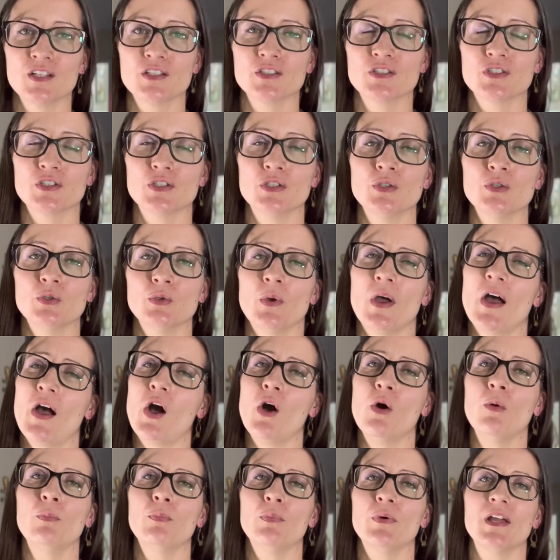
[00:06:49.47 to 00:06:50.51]
To
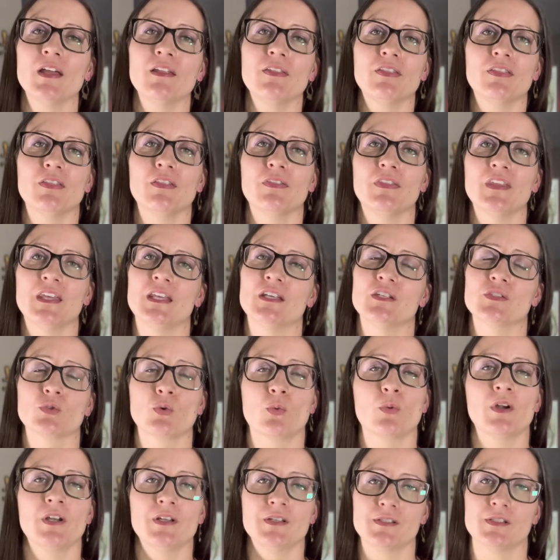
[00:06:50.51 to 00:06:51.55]
help with the
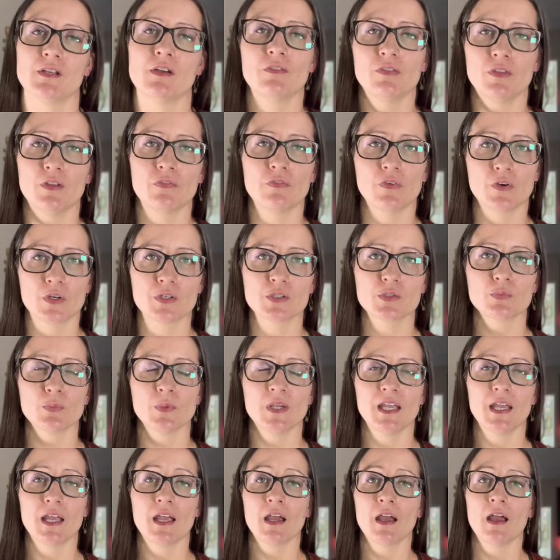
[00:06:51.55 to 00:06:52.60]
soreness of the first
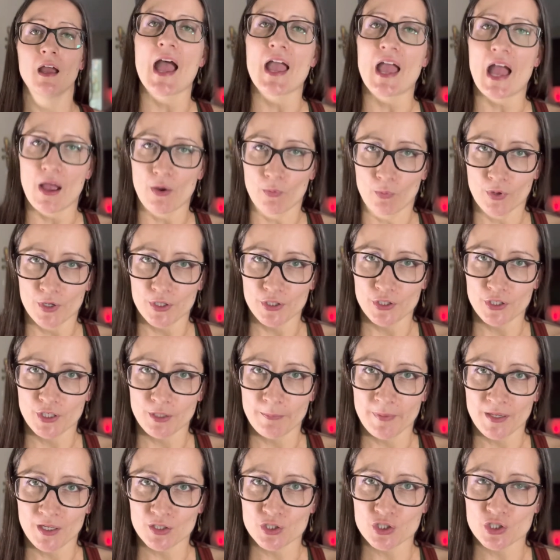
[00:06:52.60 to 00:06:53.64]
week, I want you to
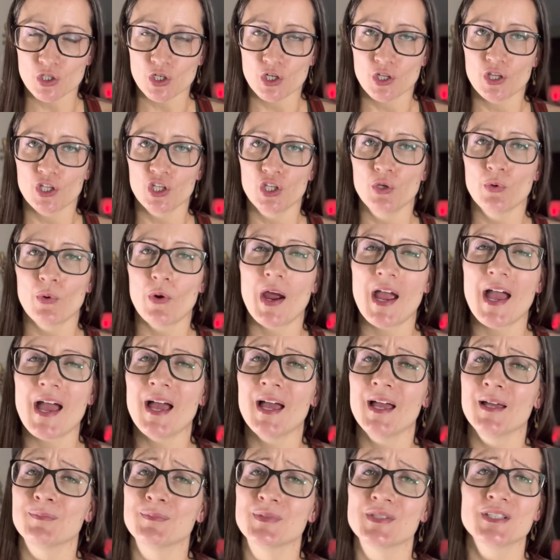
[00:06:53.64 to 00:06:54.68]
make sure that you are
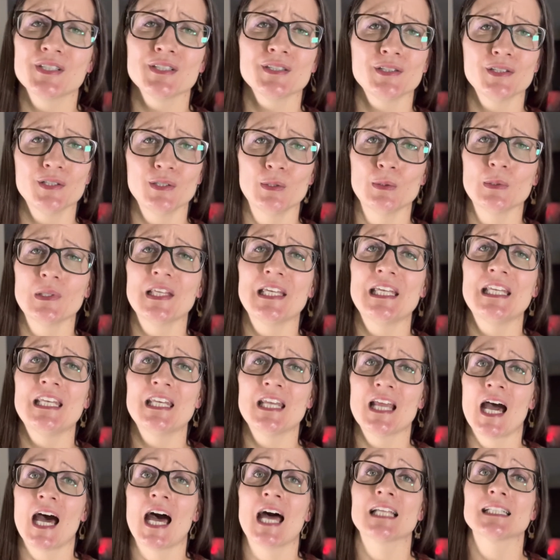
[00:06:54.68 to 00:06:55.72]
absolutely
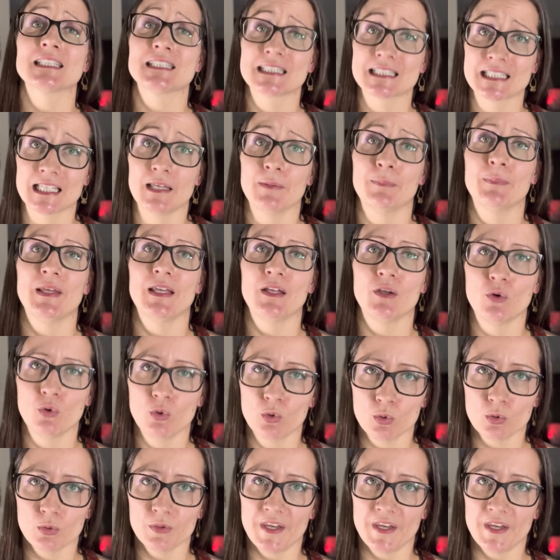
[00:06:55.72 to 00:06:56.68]
not skipping cool